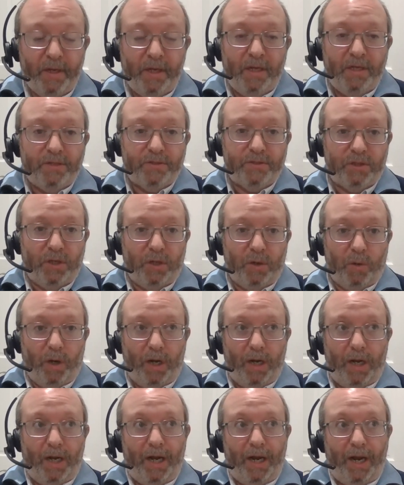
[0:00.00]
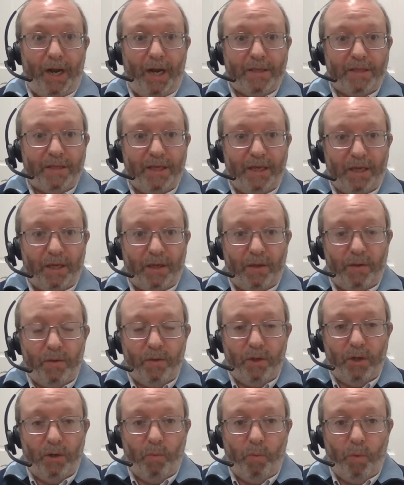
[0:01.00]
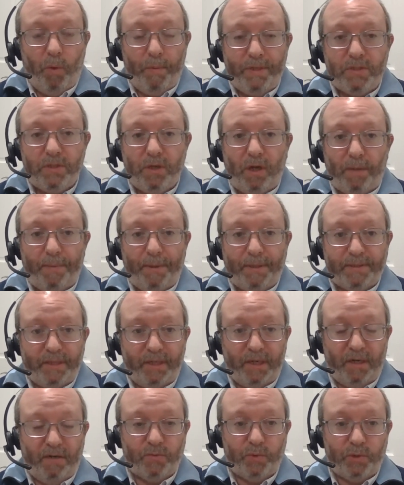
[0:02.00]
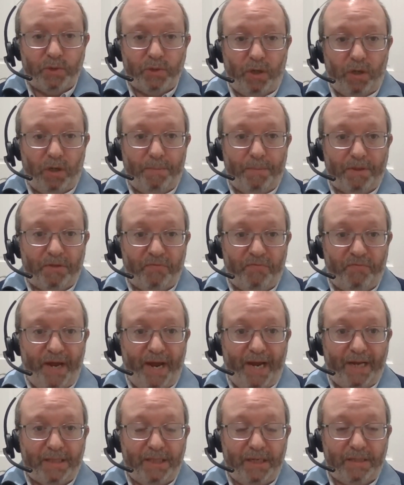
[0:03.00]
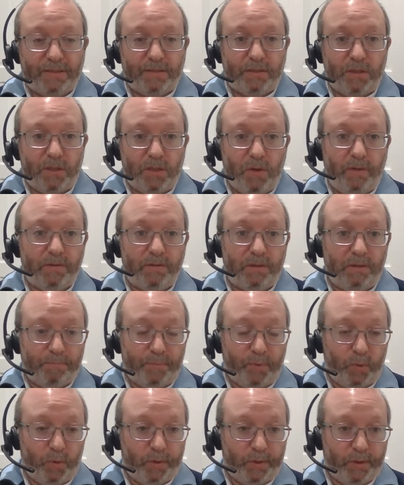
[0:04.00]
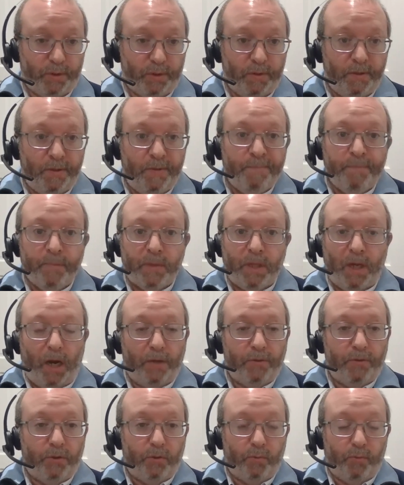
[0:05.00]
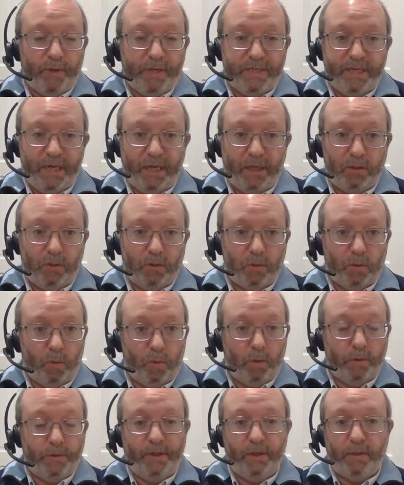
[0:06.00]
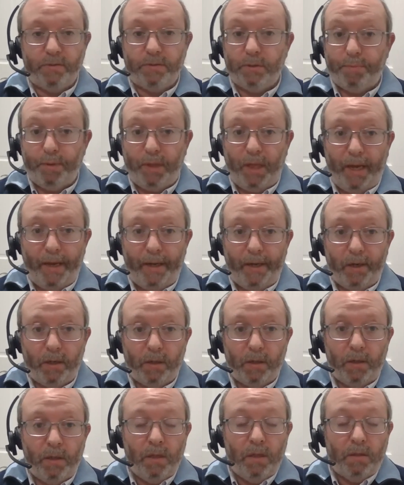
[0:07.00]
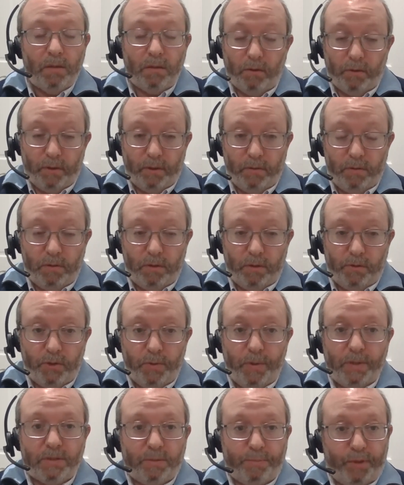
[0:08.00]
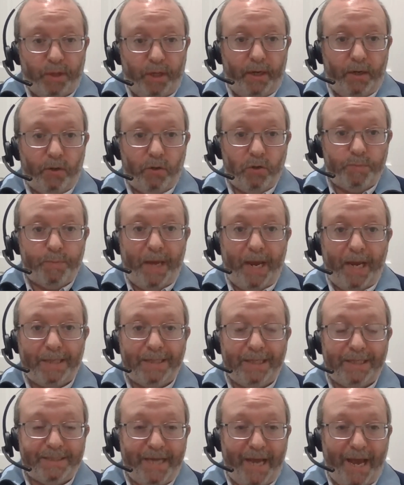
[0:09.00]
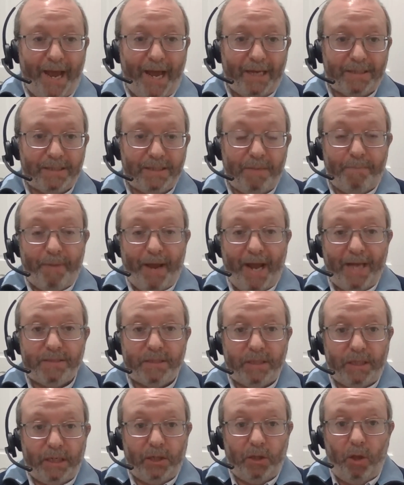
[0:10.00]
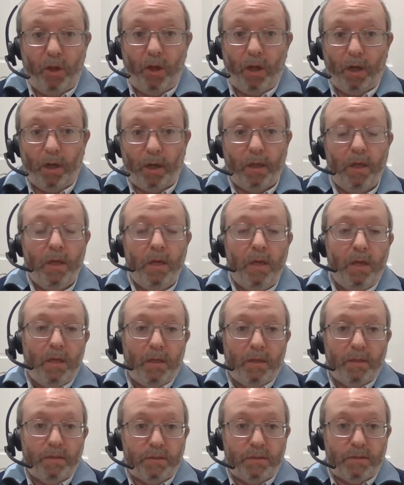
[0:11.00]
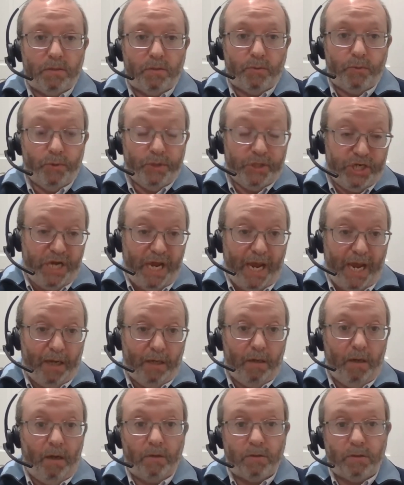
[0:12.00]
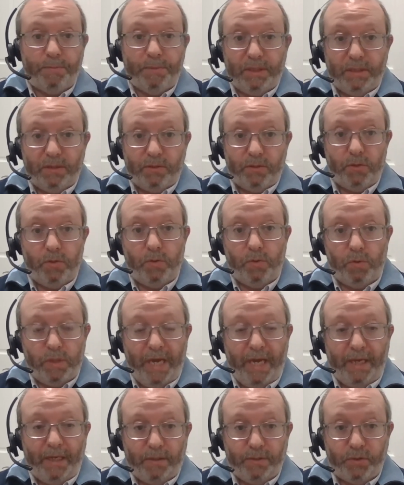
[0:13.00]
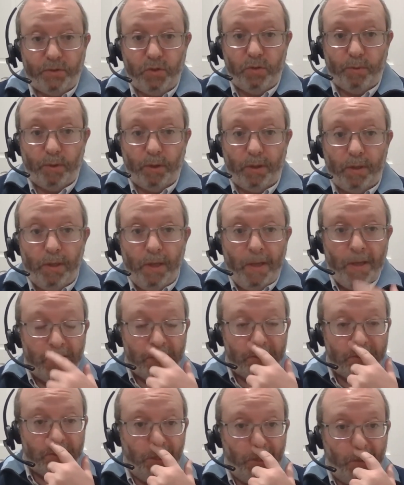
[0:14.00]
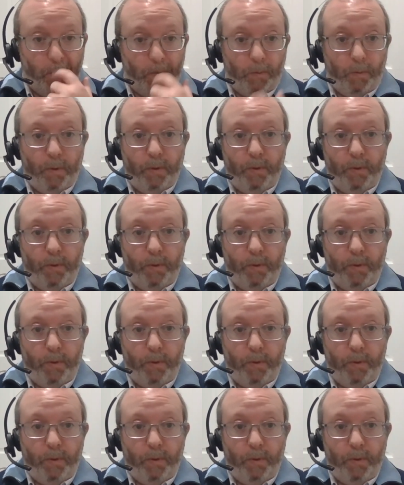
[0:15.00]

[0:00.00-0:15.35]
So I think, when we talk about tariffs, we're talking about the fact that it's the U.S. importer, either the retailer or their supplier, their U.S. supplier, who's paying that tax and then passing it along through the chain, ultimately to the end consumer. So,